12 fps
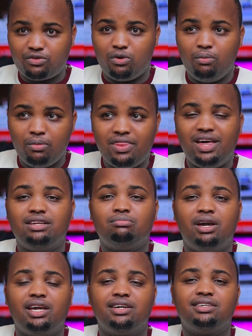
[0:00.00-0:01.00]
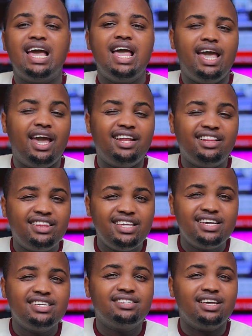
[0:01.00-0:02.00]
from that market, and
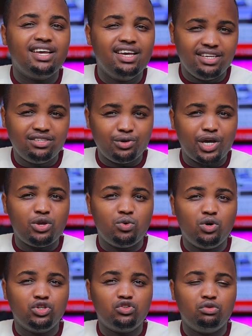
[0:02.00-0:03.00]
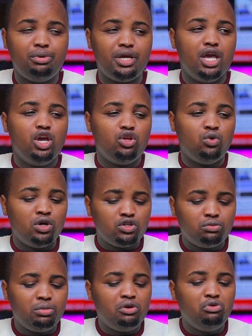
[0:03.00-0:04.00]
this is where you want to be. You
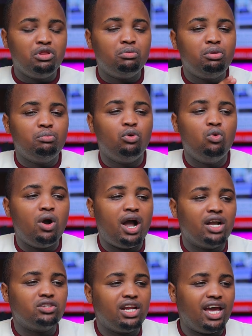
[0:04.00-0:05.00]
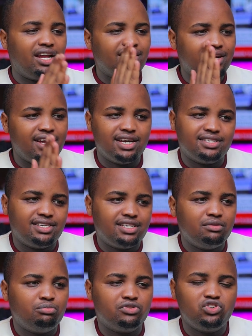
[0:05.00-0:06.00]
want to be with the people who are actually entering a
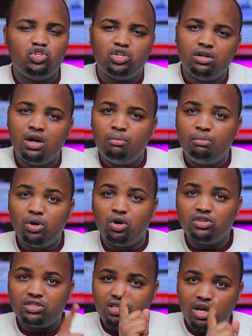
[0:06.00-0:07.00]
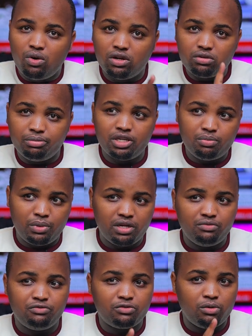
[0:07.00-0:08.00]
certain position because they want to make
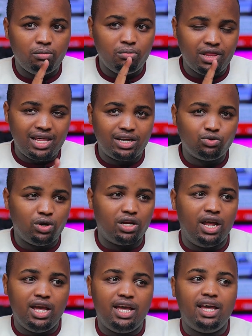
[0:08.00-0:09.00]
money from that one,